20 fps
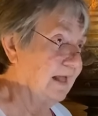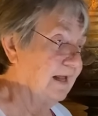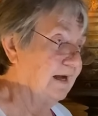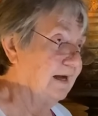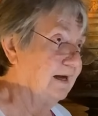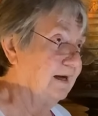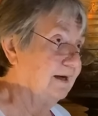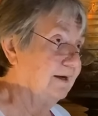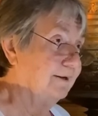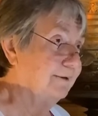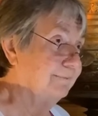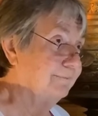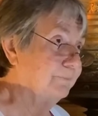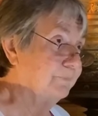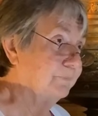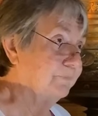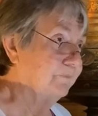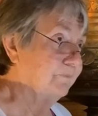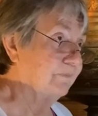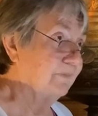um,
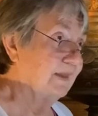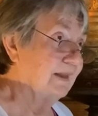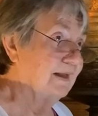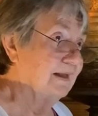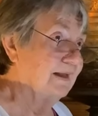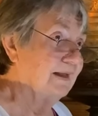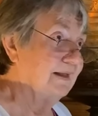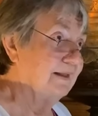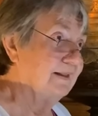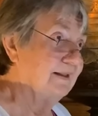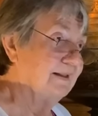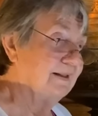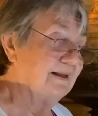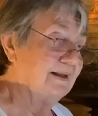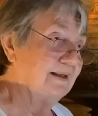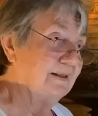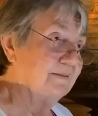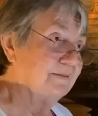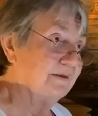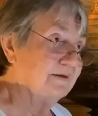
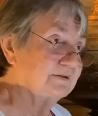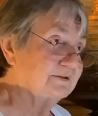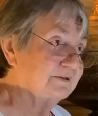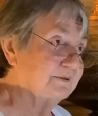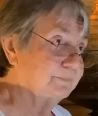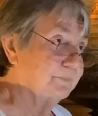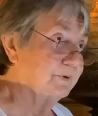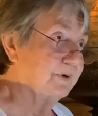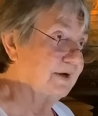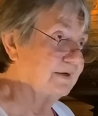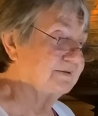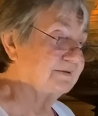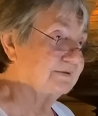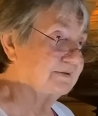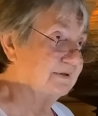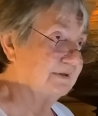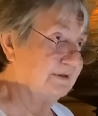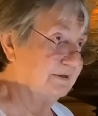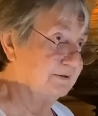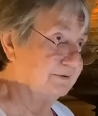they suppress the
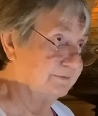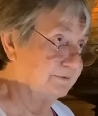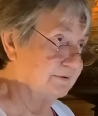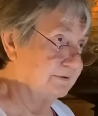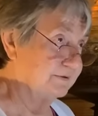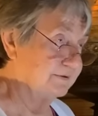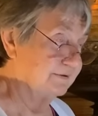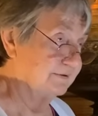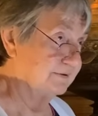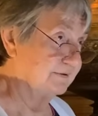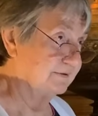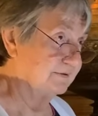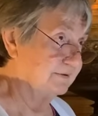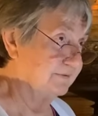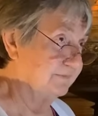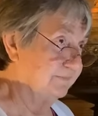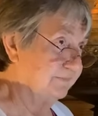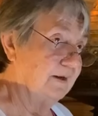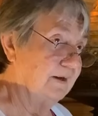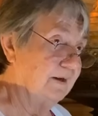hindrances.
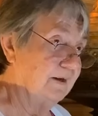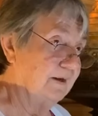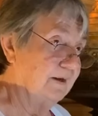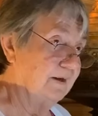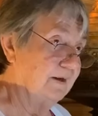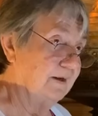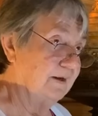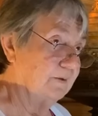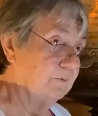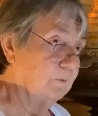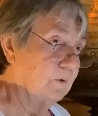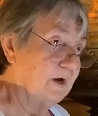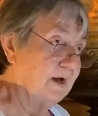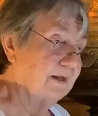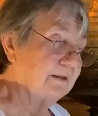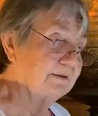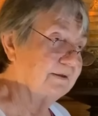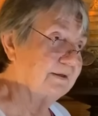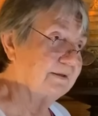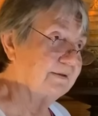And while
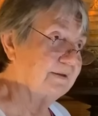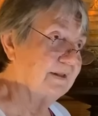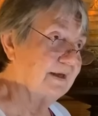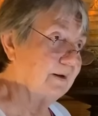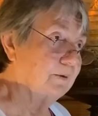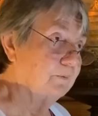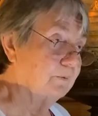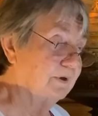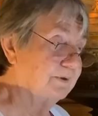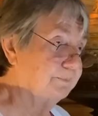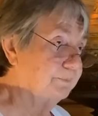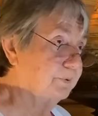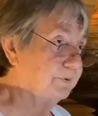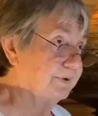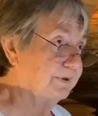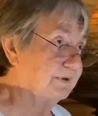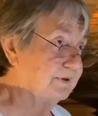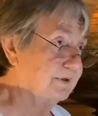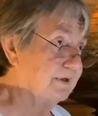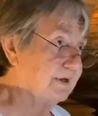in that one
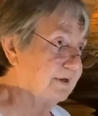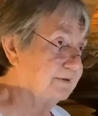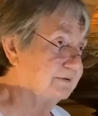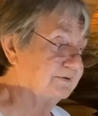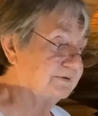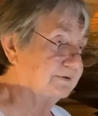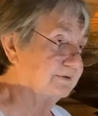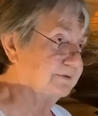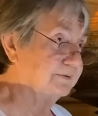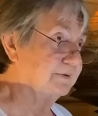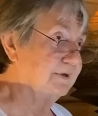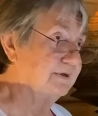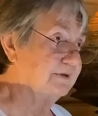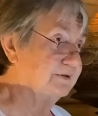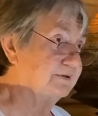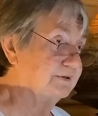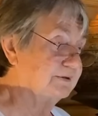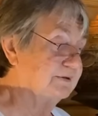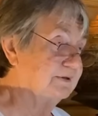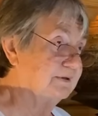pointed
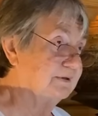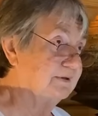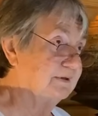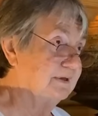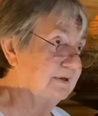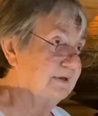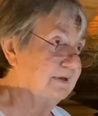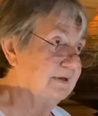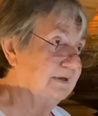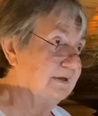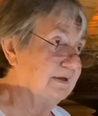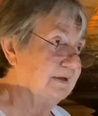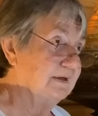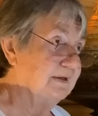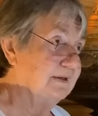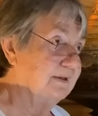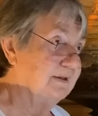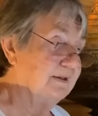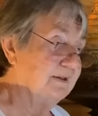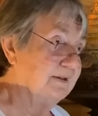concentration,
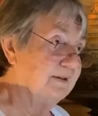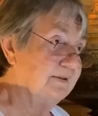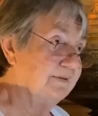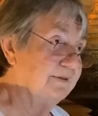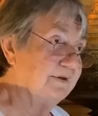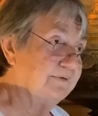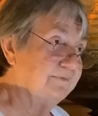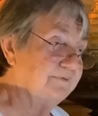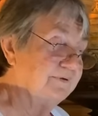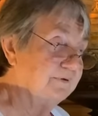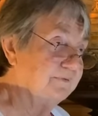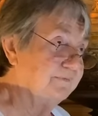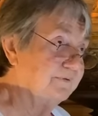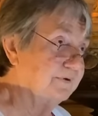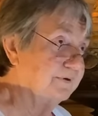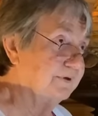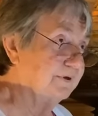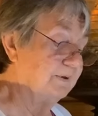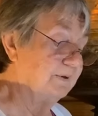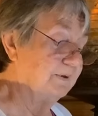they feel
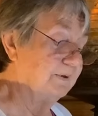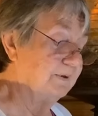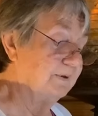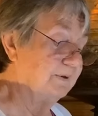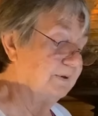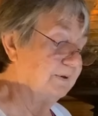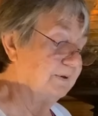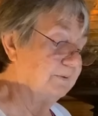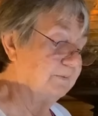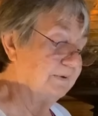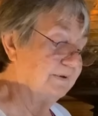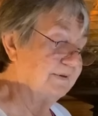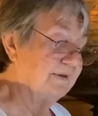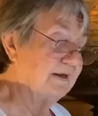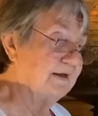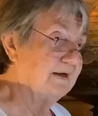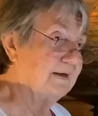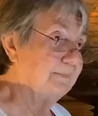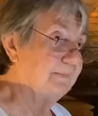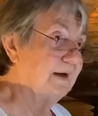very good, but when they
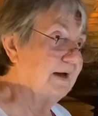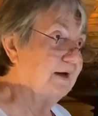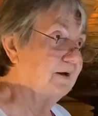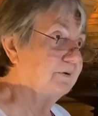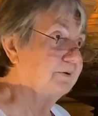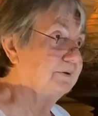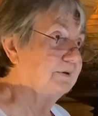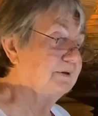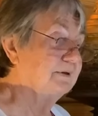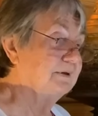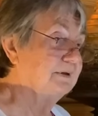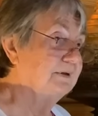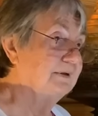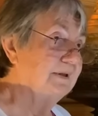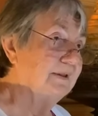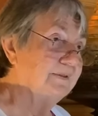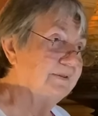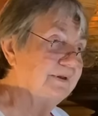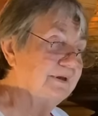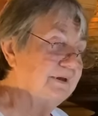come out,
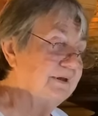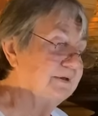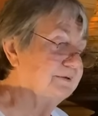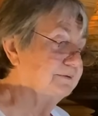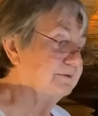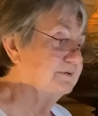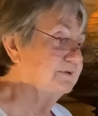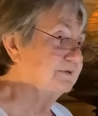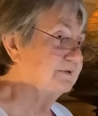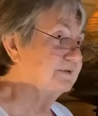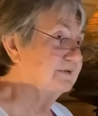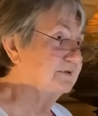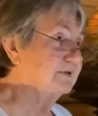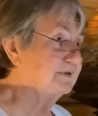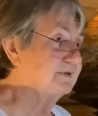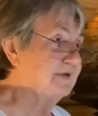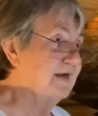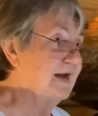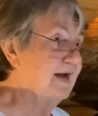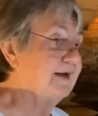the hindrances
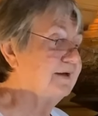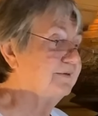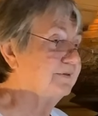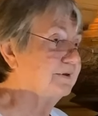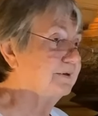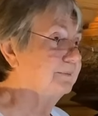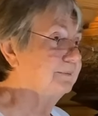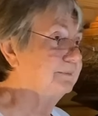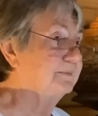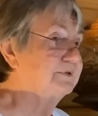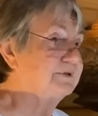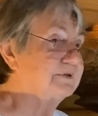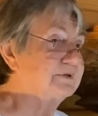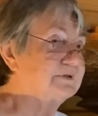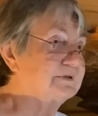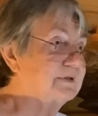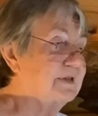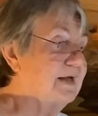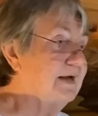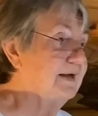attack them just
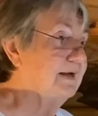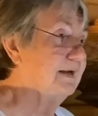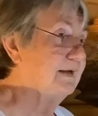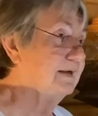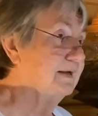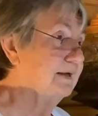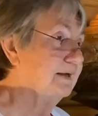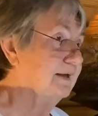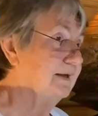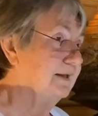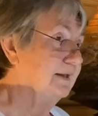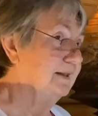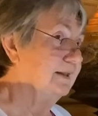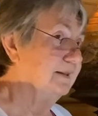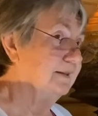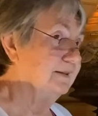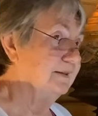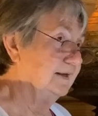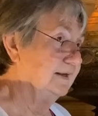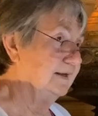like
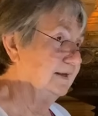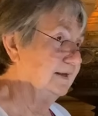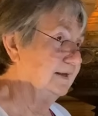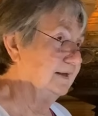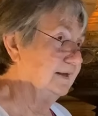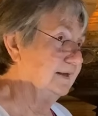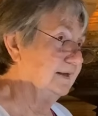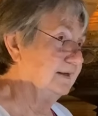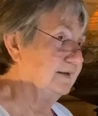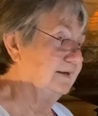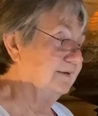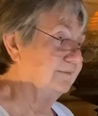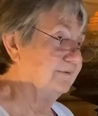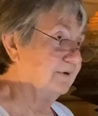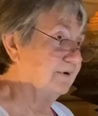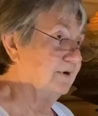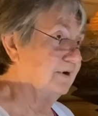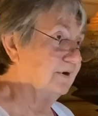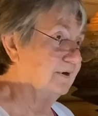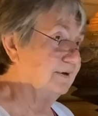they had never
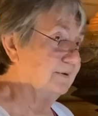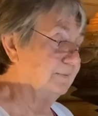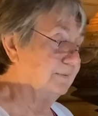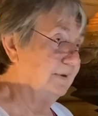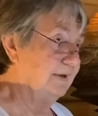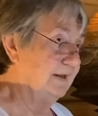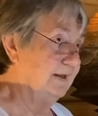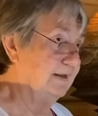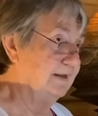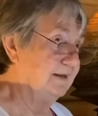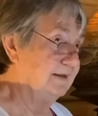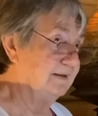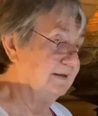gone away.